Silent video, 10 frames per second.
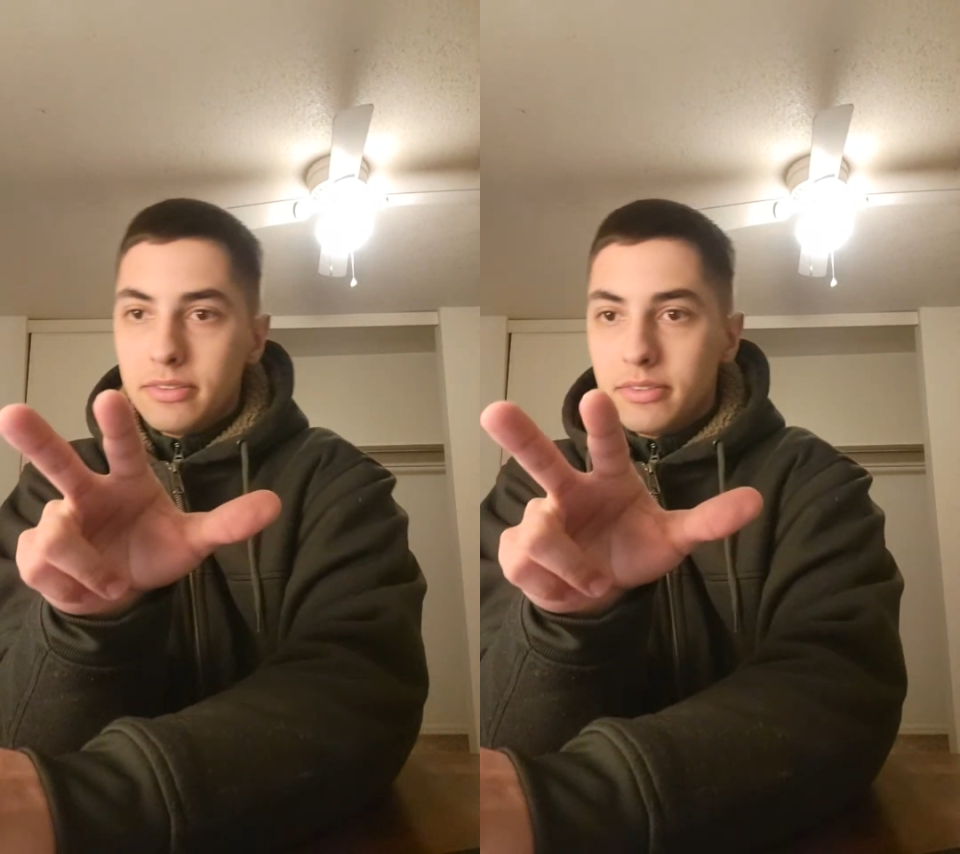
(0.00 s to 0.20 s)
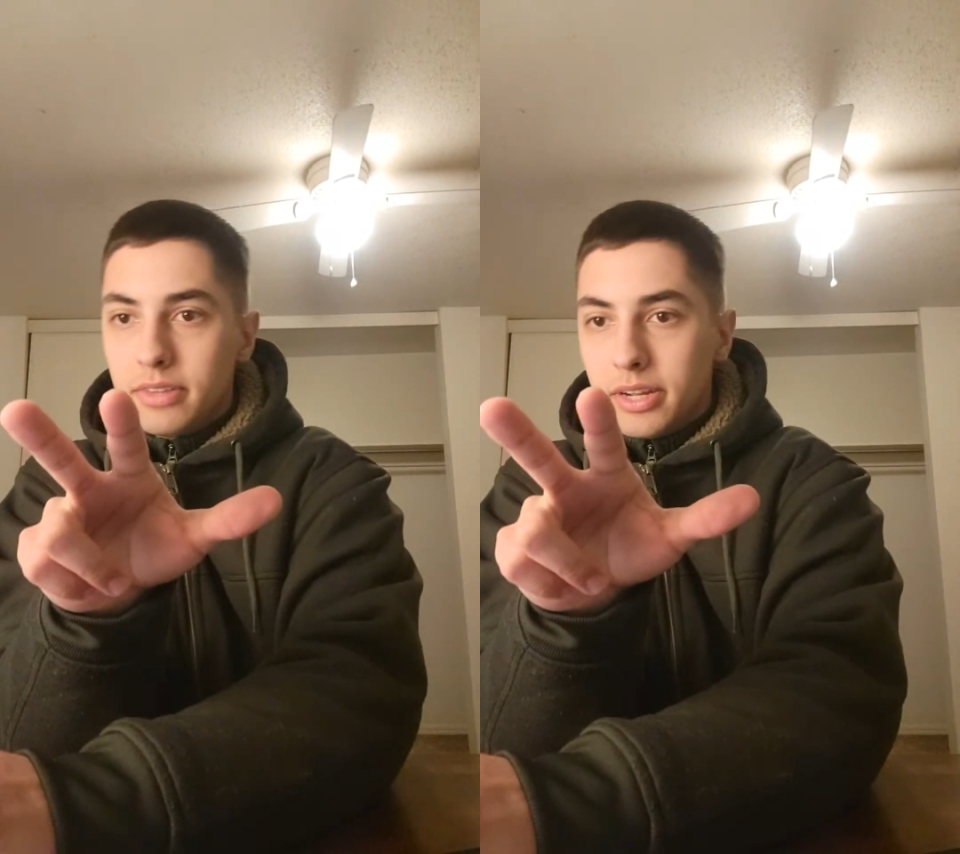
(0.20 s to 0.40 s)

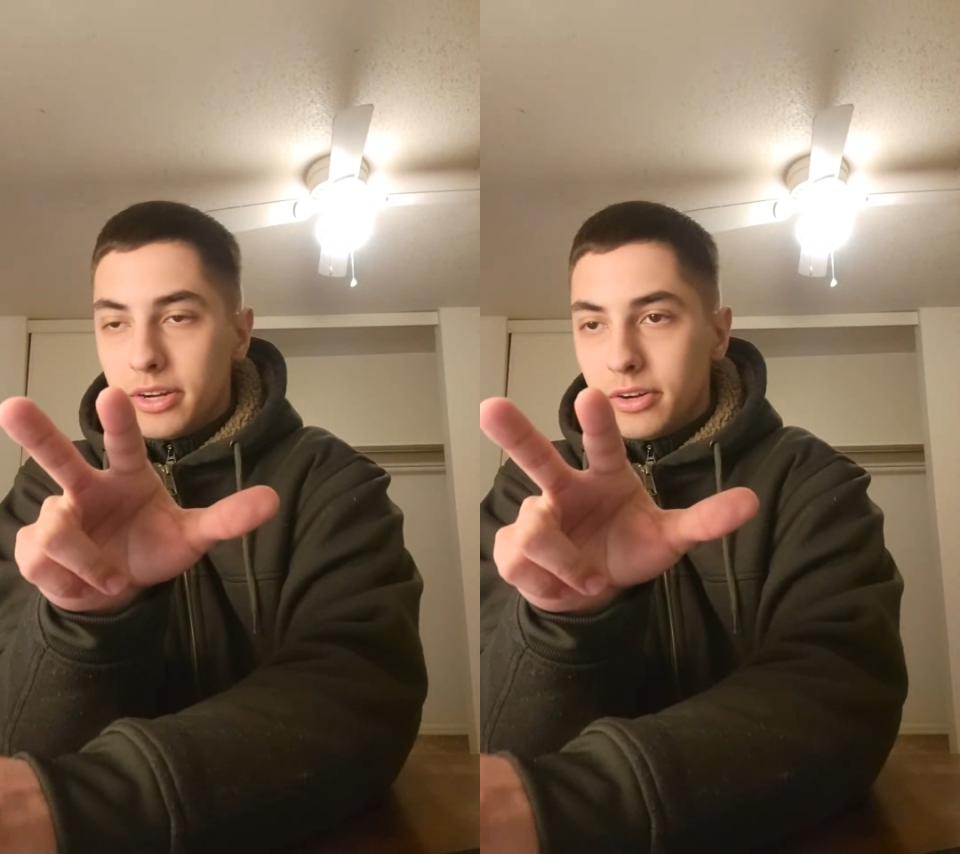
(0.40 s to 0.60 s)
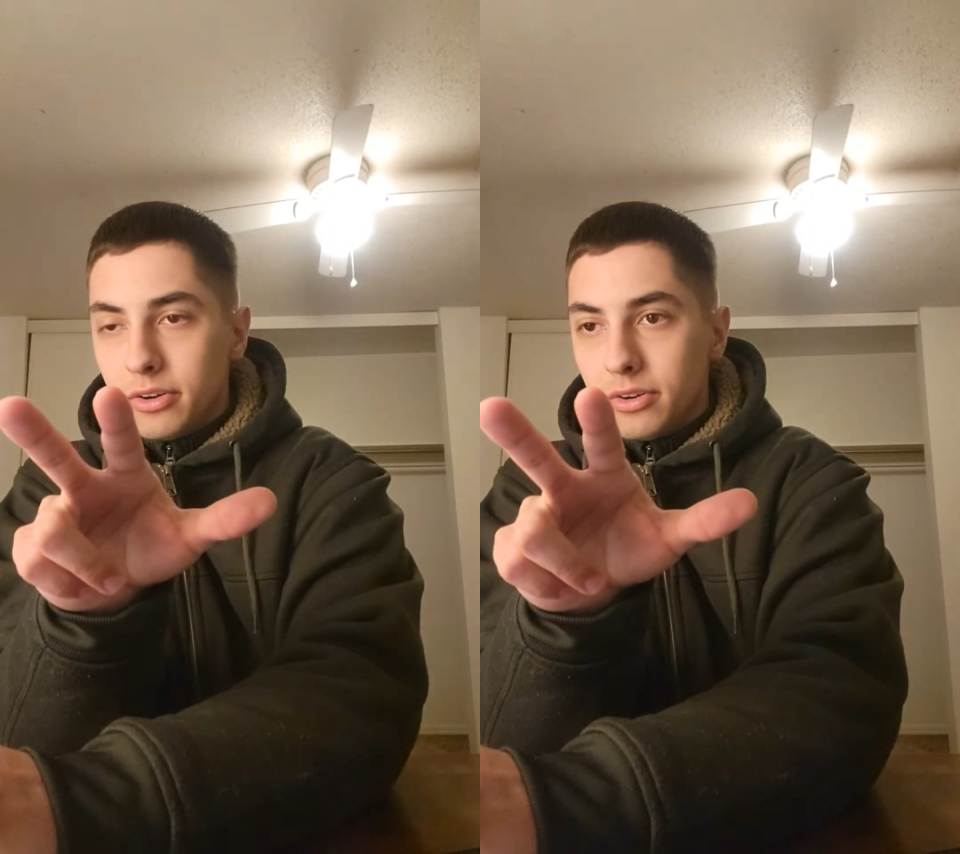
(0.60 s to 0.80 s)

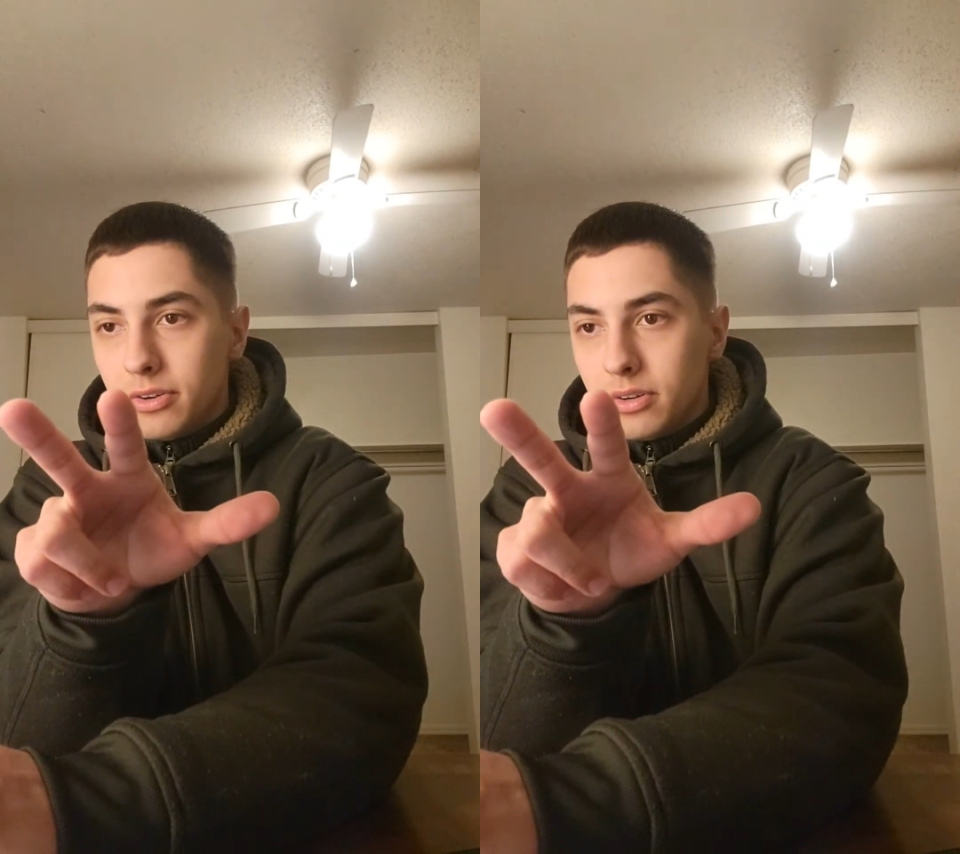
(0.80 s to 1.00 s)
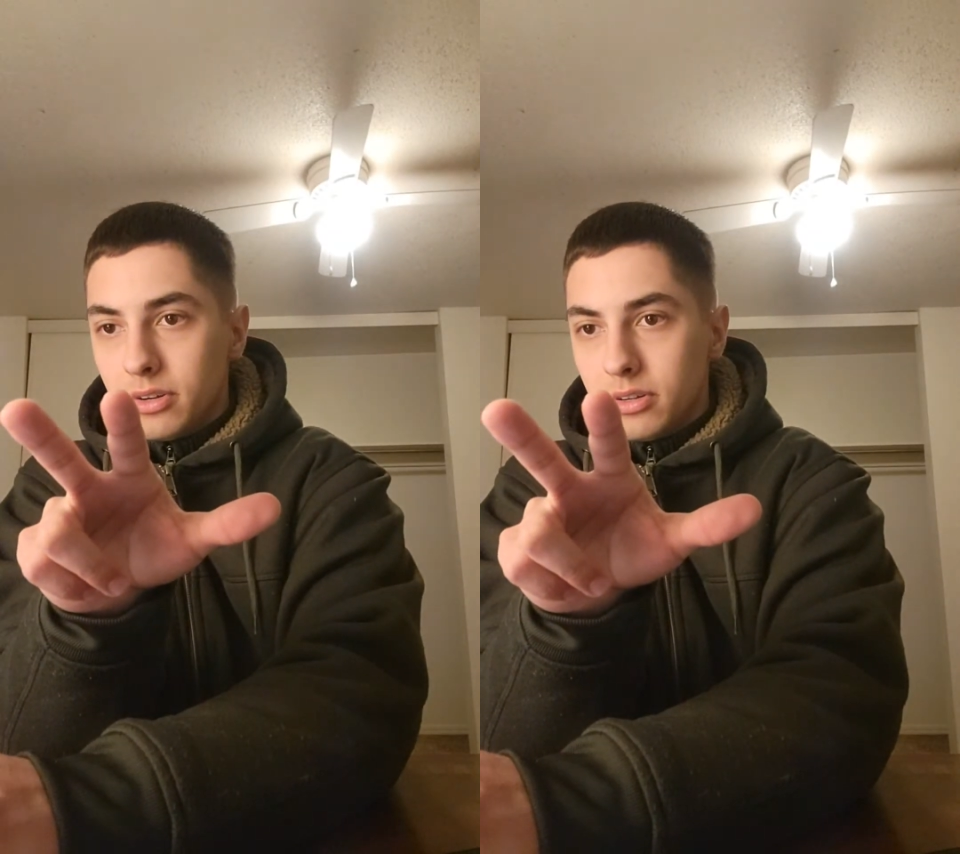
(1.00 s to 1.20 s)

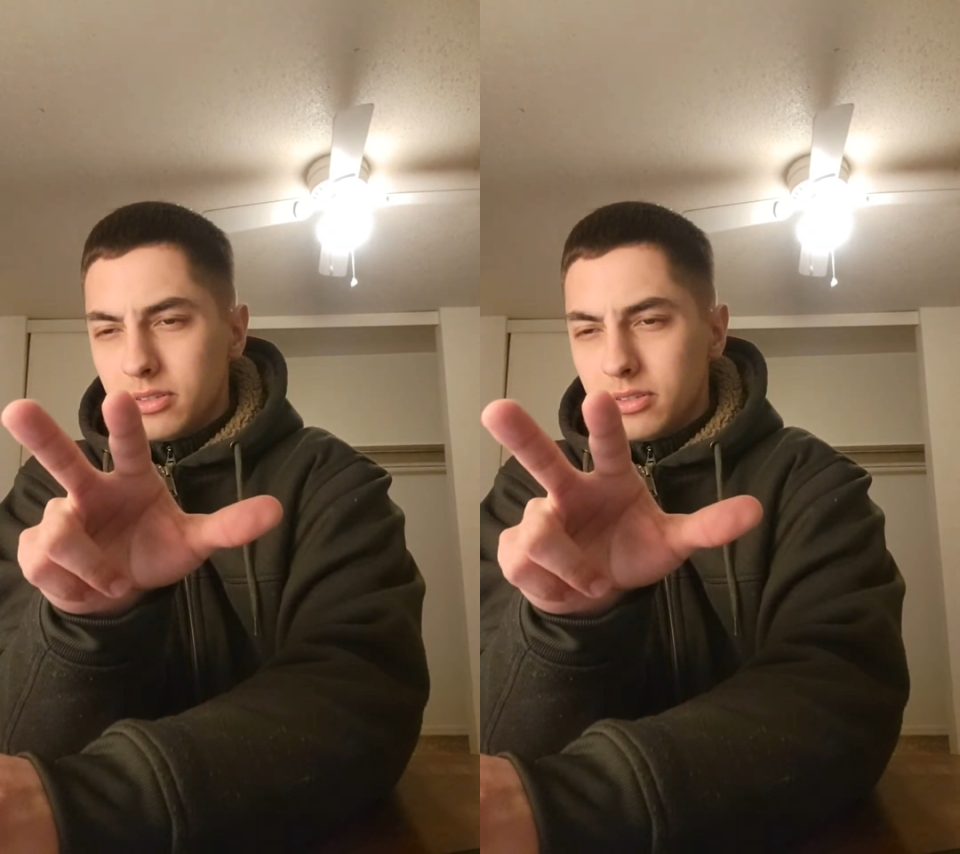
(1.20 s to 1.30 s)
their